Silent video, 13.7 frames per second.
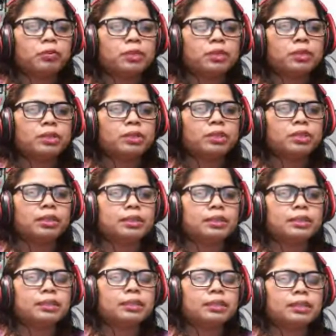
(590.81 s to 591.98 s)
they call this,
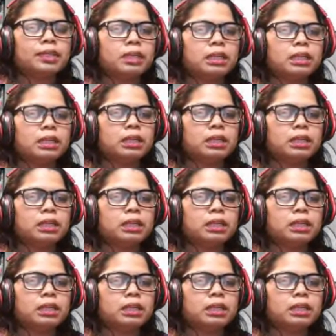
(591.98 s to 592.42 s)
the